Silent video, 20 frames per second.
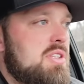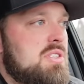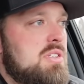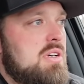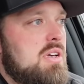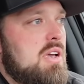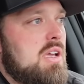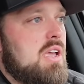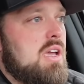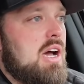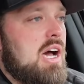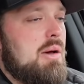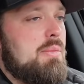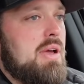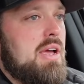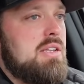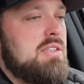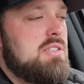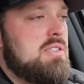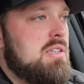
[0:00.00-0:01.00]
to
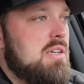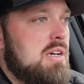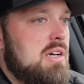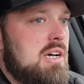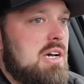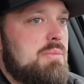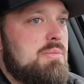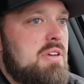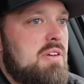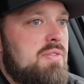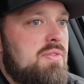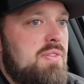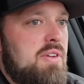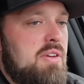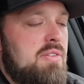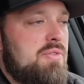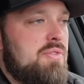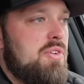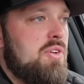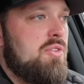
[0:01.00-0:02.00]
comment
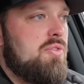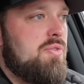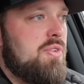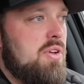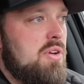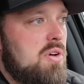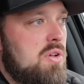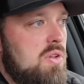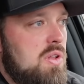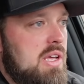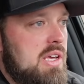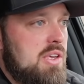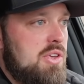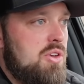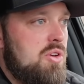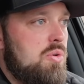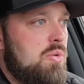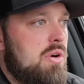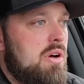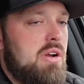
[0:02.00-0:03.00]
if you feel like
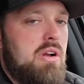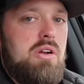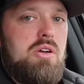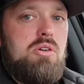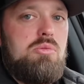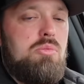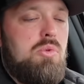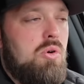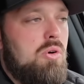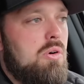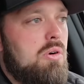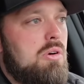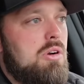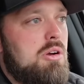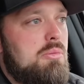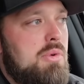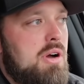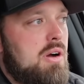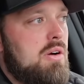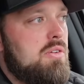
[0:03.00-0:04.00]
you want to know
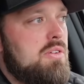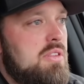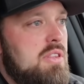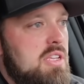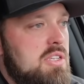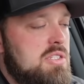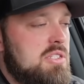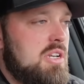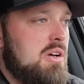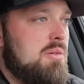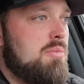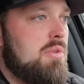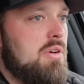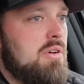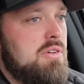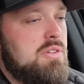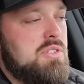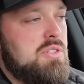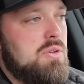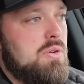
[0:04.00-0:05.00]
more about these
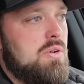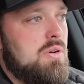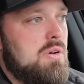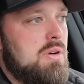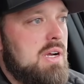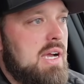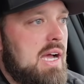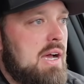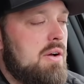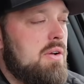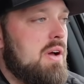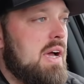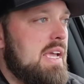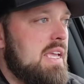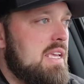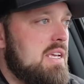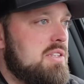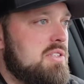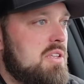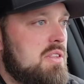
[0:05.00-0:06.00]
numbers or how I
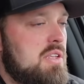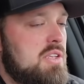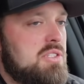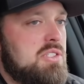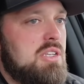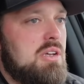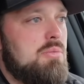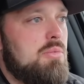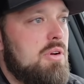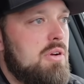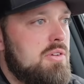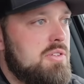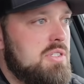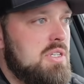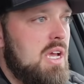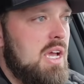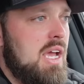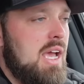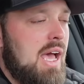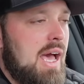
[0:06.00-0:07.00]
get to these
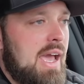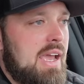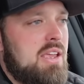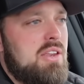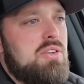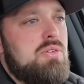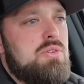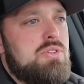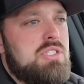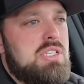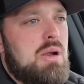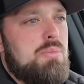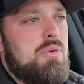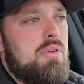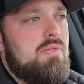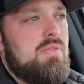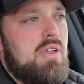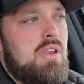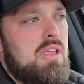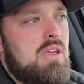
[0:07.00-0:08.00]
numbers. I could do a
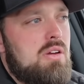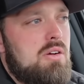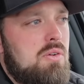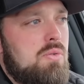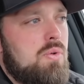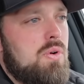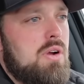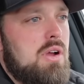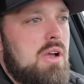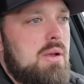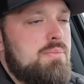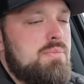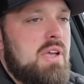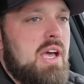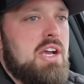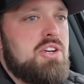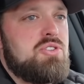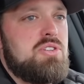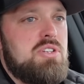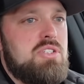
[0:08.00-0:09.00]
separate video where I'm
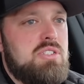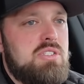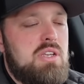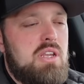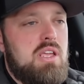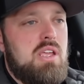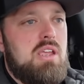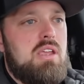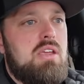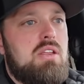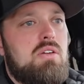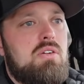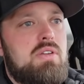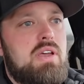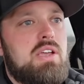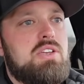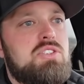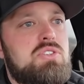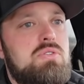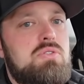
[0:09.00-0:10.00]
actually sitting,
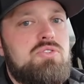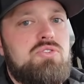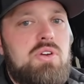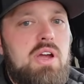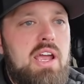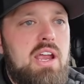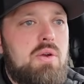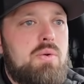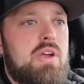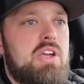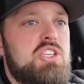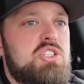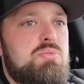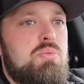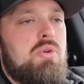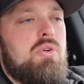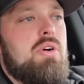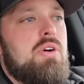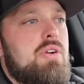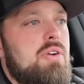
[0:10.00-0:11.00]
next to a dry erase
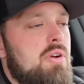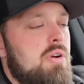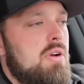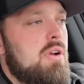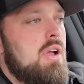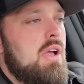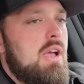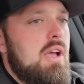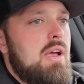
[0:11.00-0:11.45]
board or,